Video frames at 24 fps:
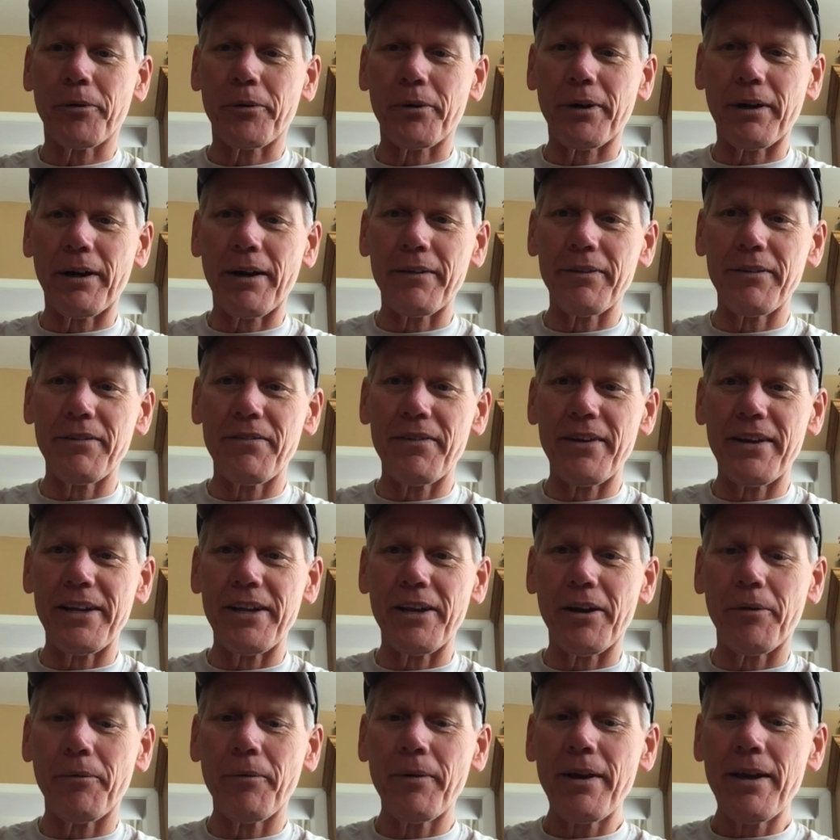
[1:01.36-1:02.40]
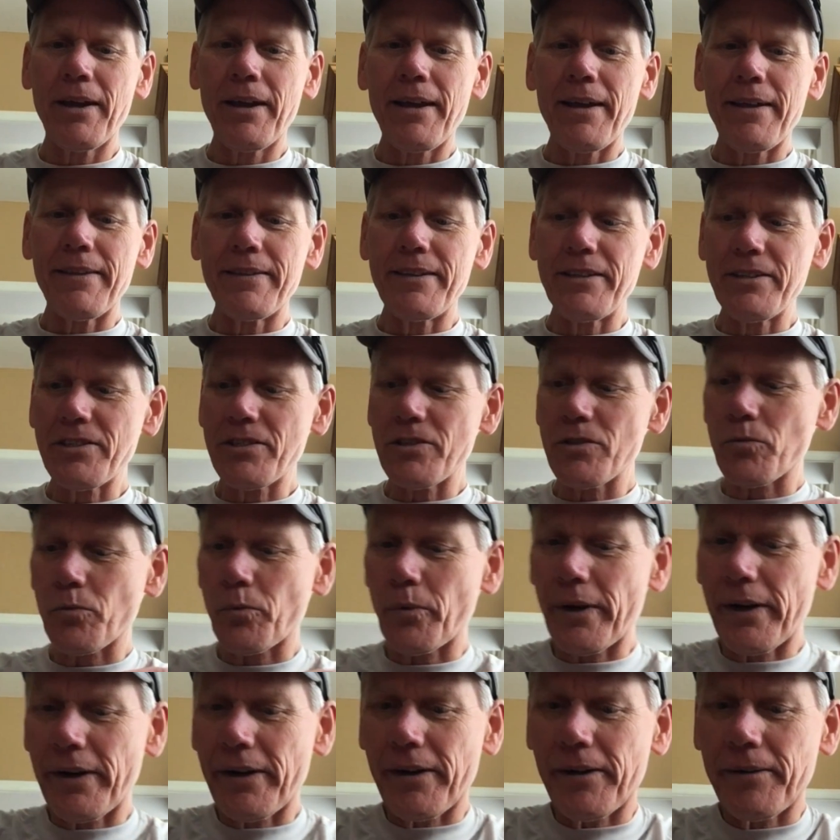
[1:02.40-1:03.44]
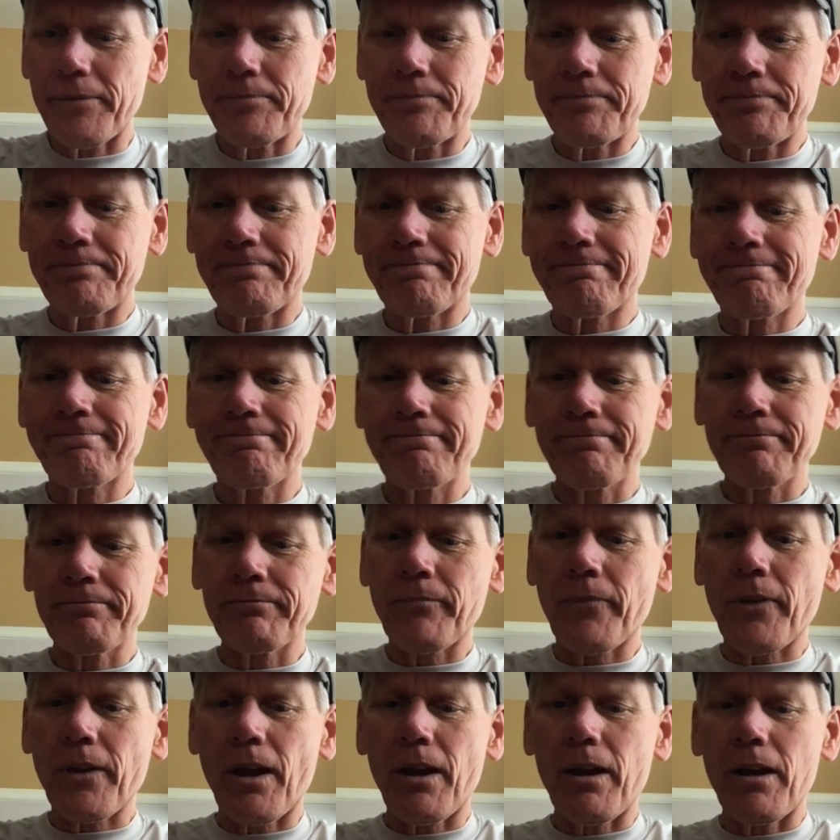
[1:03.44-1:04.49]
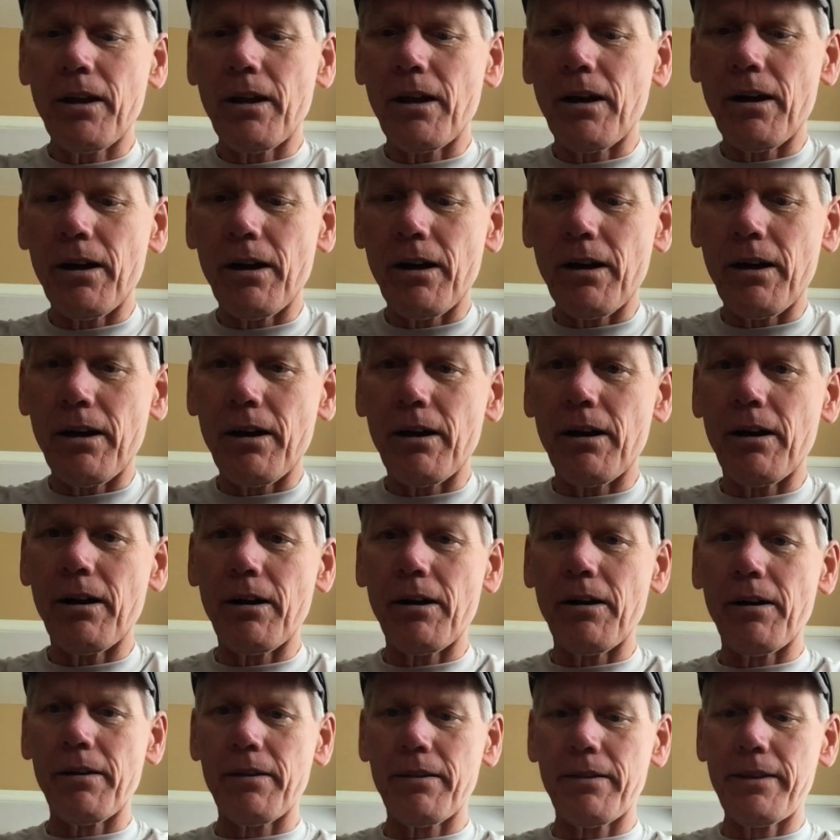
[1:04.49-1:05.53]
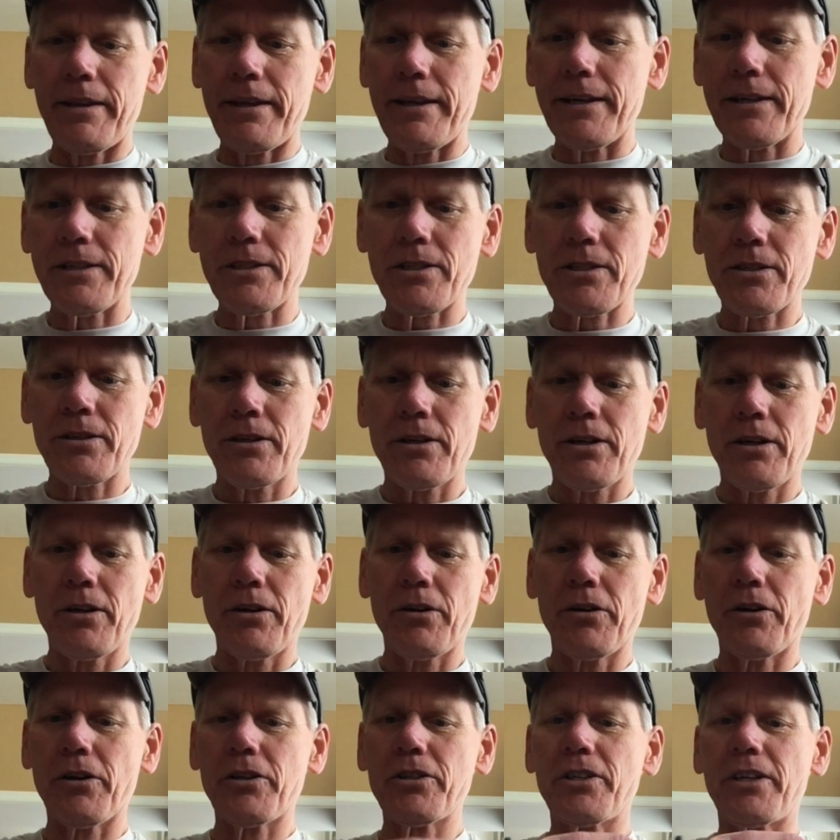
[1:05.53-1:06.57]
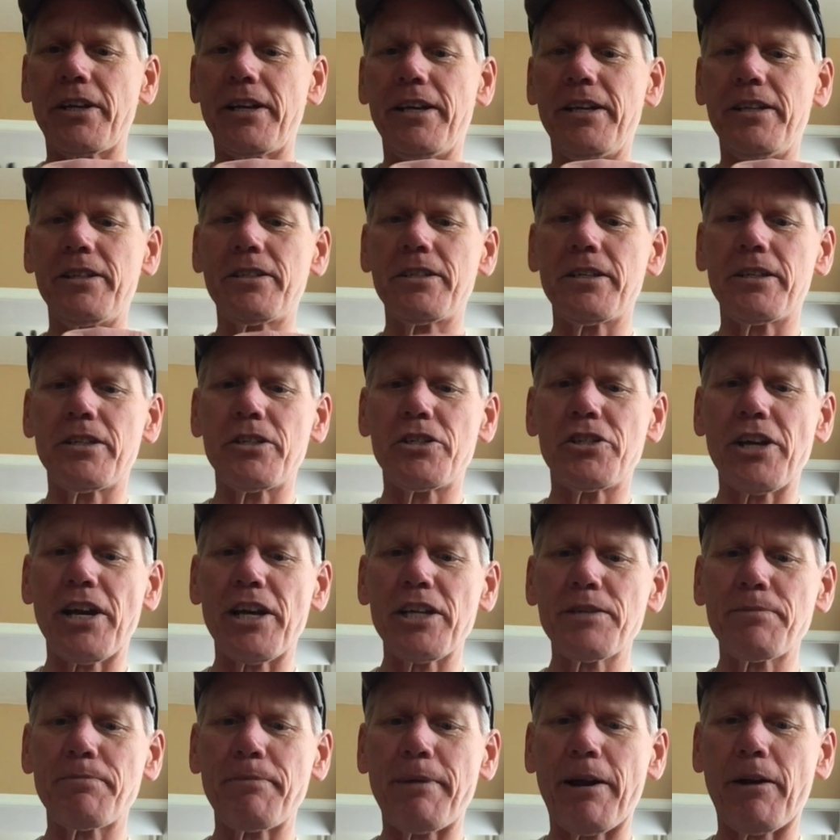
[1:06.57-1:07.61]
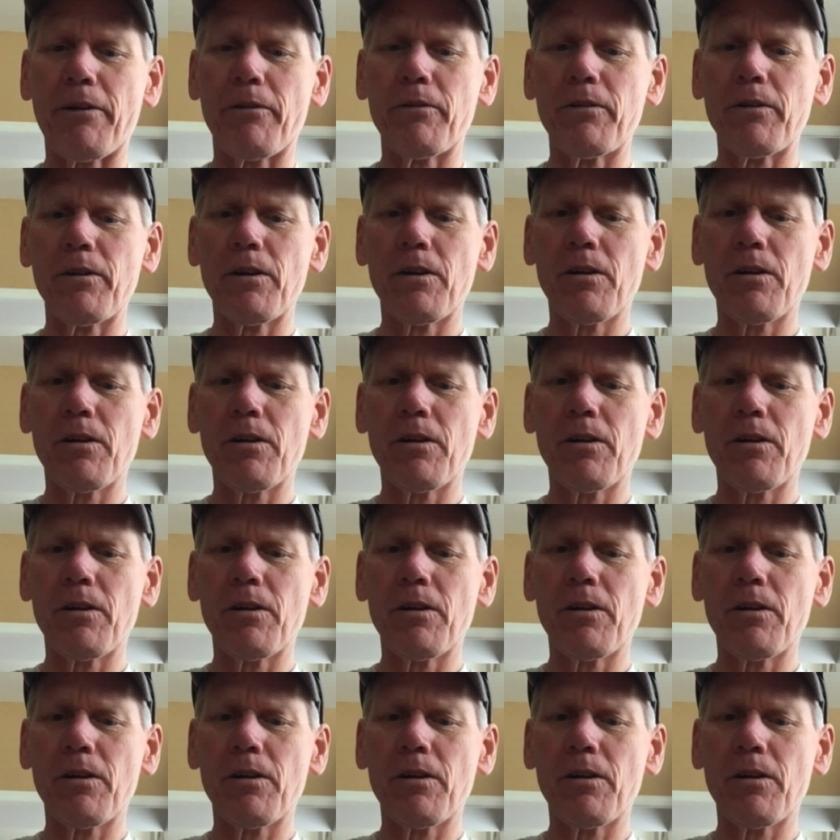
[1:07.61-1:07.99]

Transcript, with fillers: or on the video, this is where uh, this hooks into the chest mount.